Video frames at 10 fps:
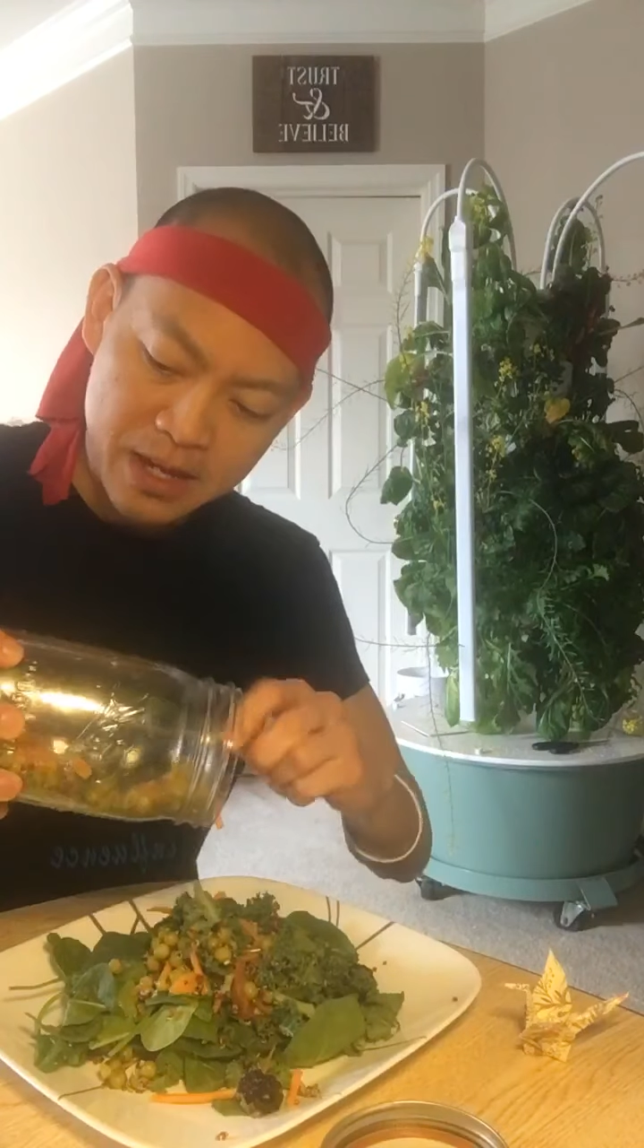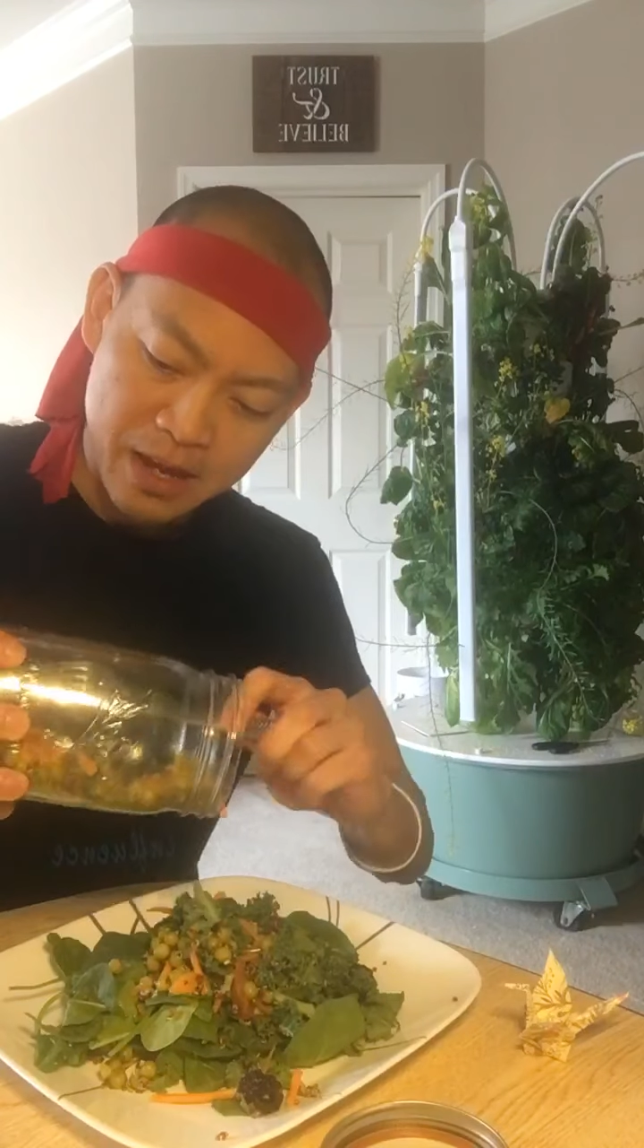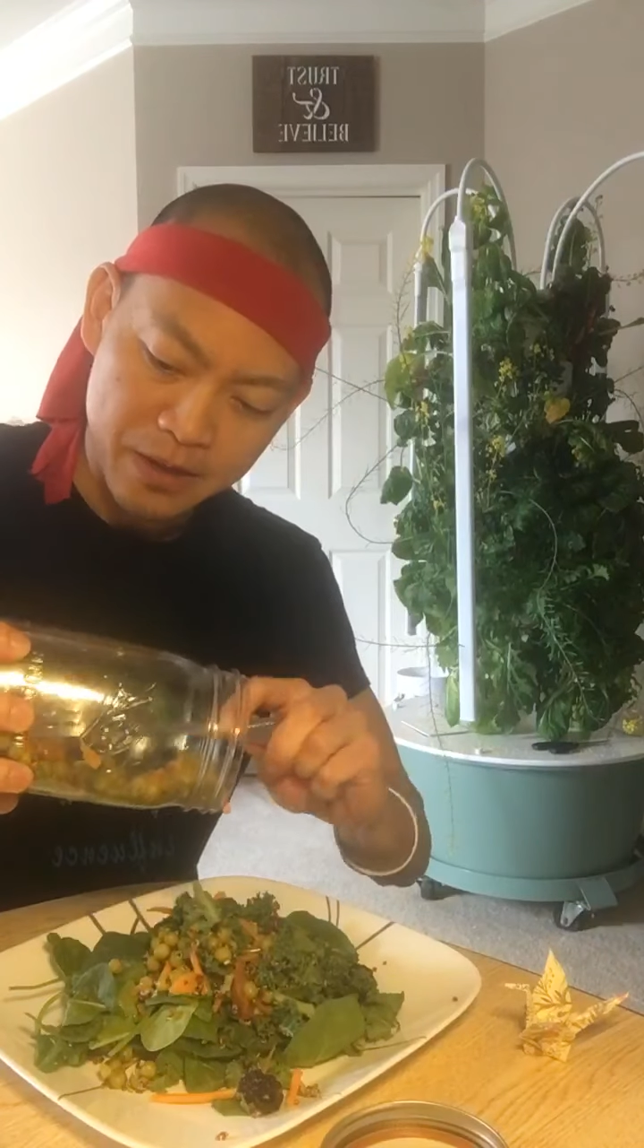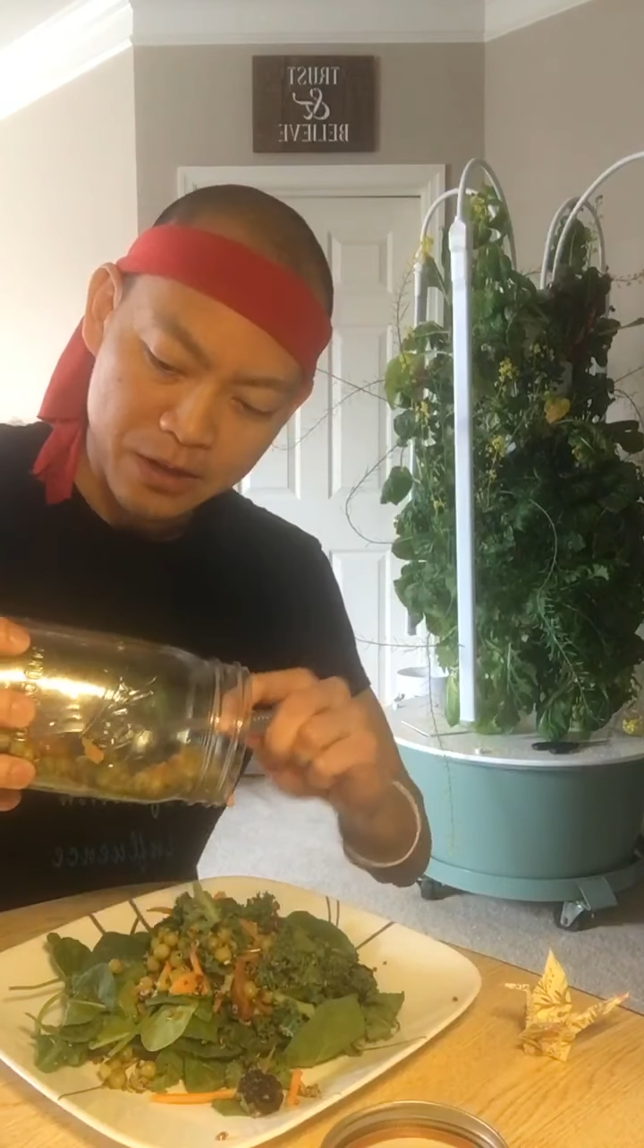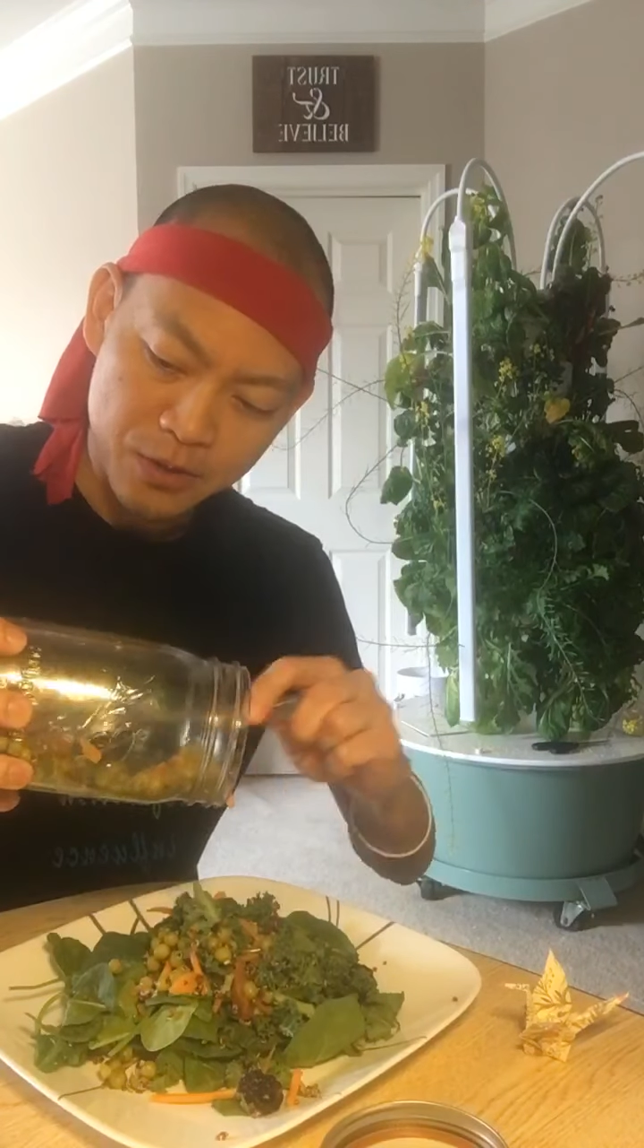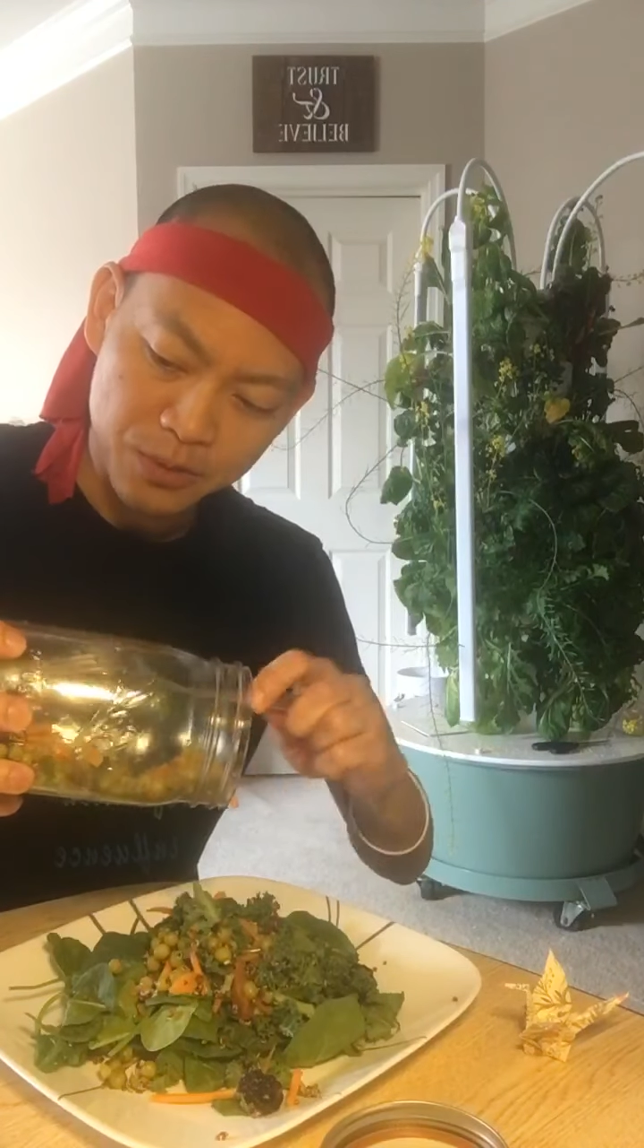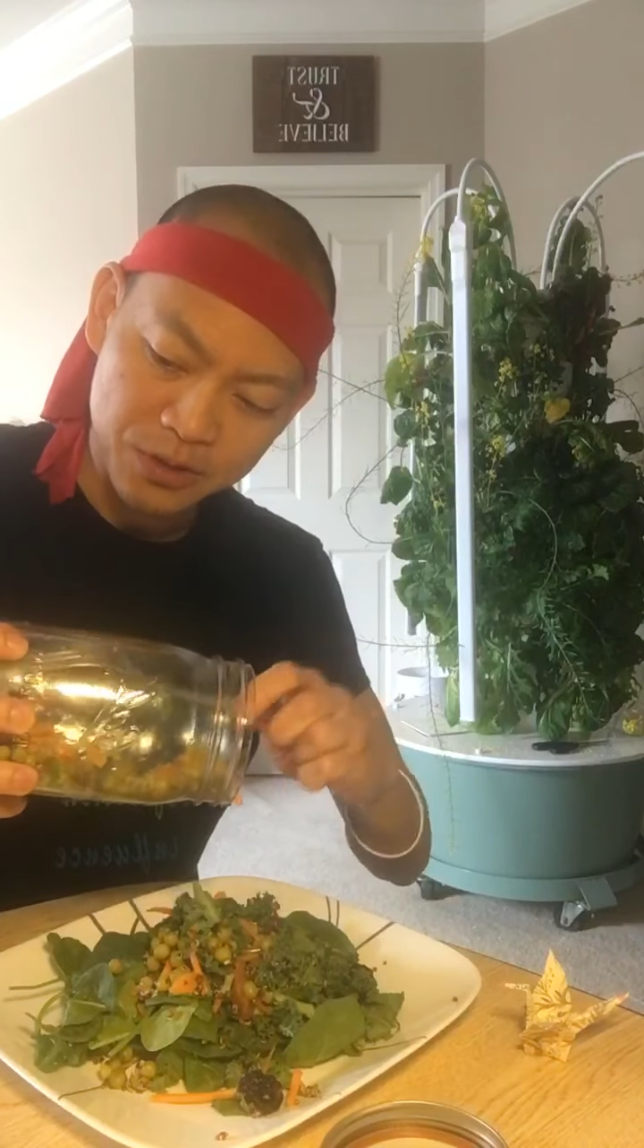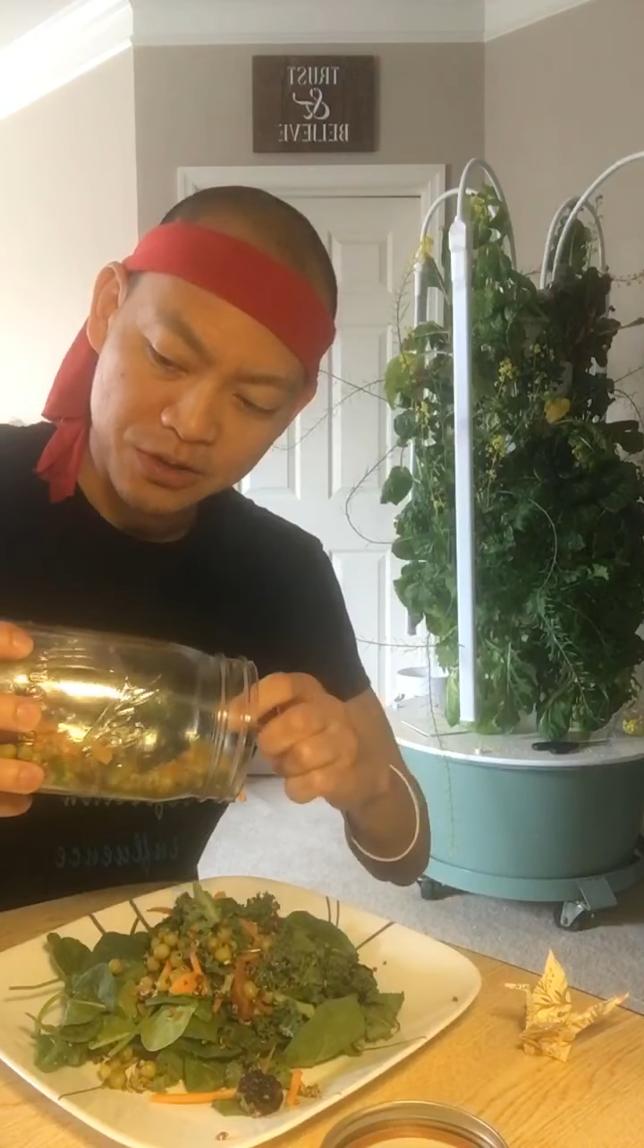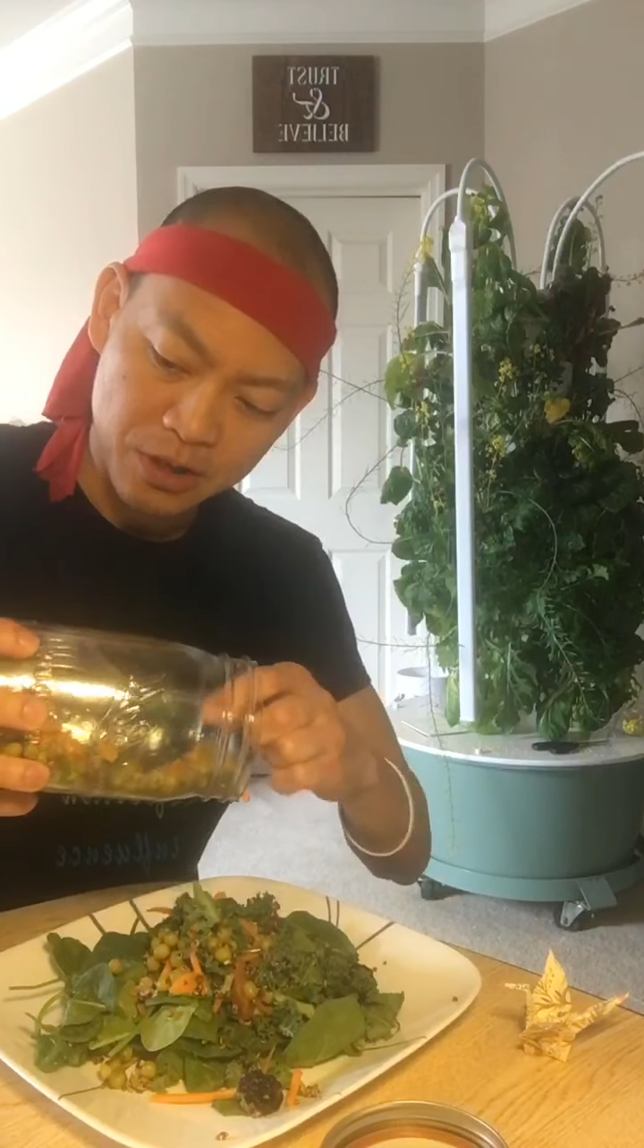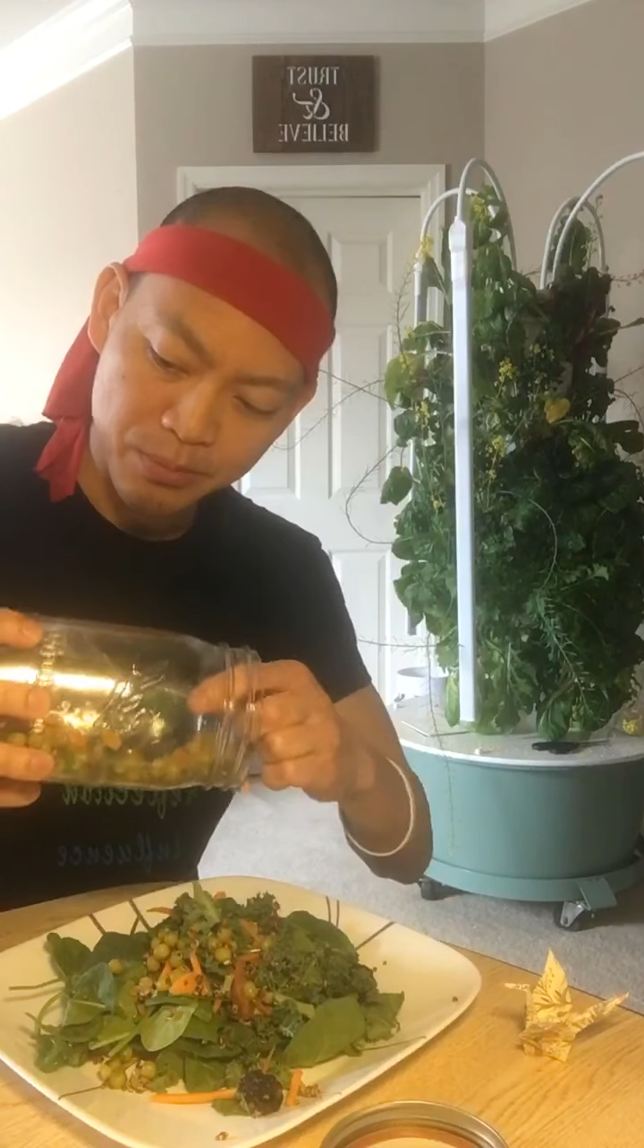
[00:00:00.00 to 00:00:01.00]
and then you would
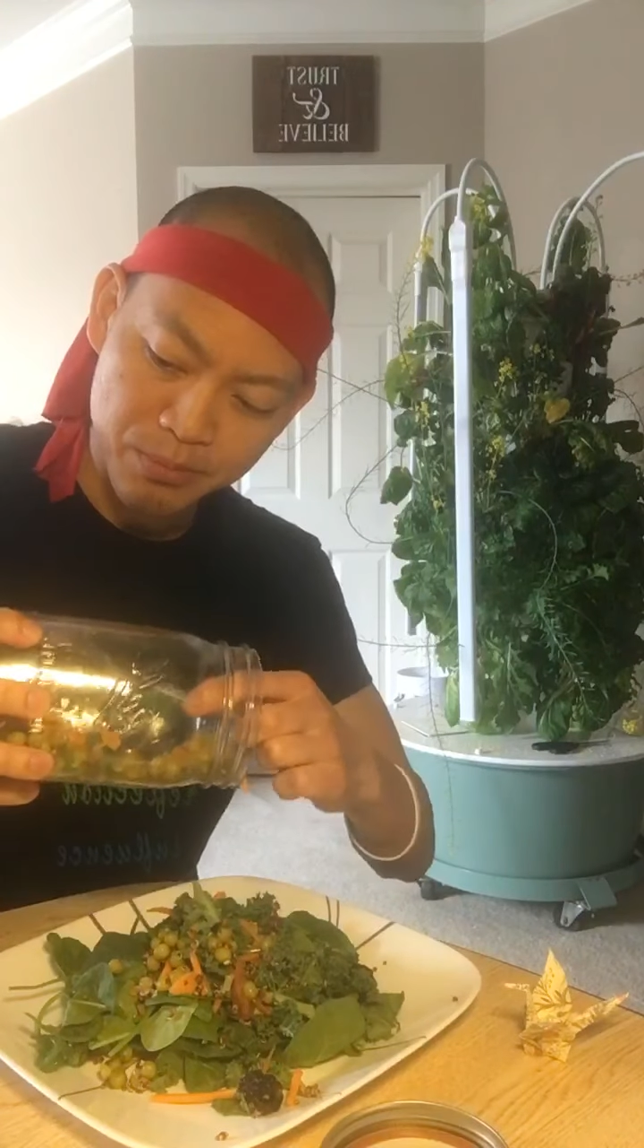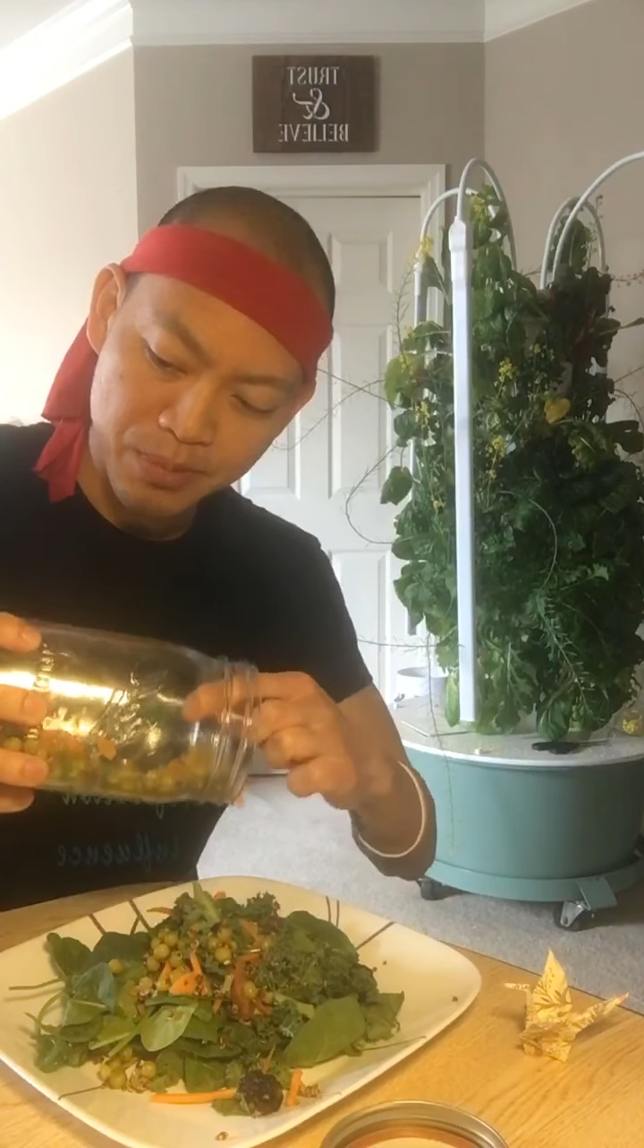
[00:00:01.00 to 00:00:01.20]
start